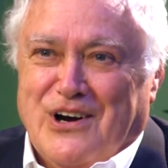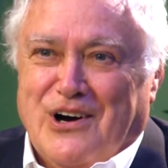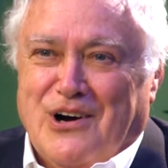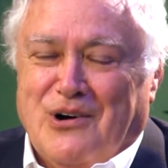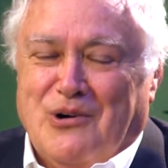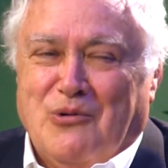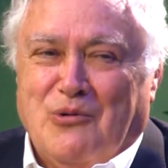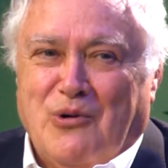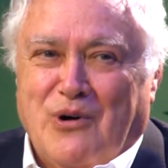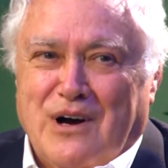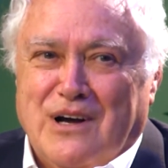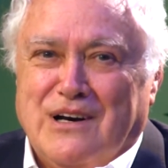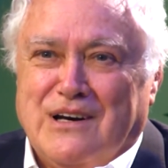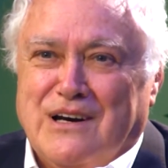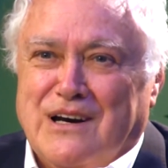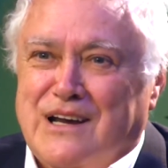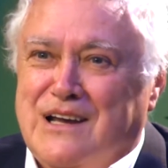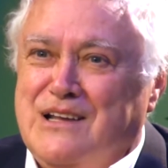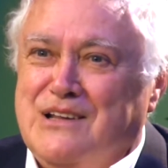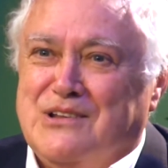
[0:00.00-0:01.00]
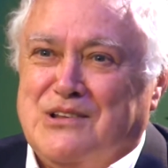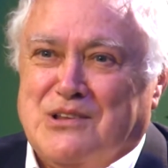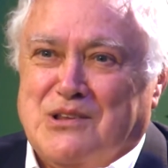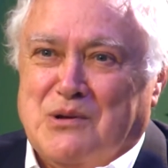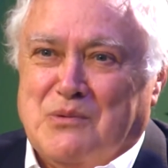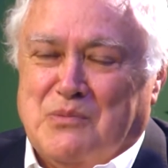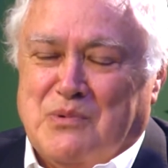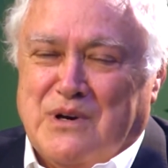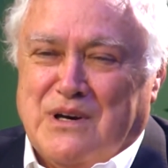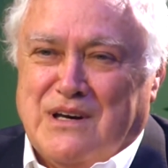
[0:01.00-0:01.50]
on what needs
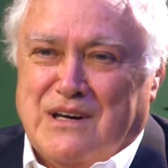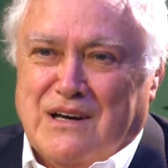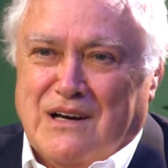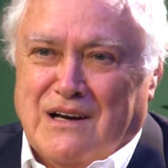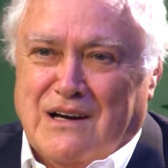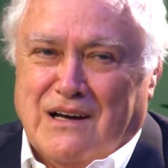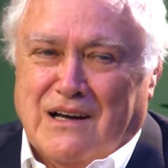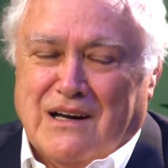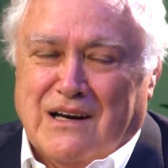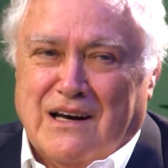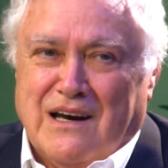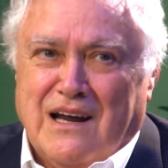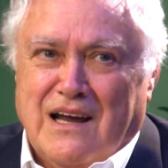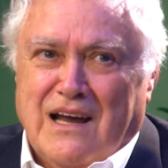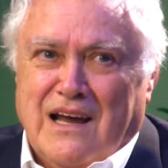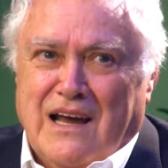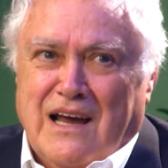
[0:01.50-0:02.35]
to be done.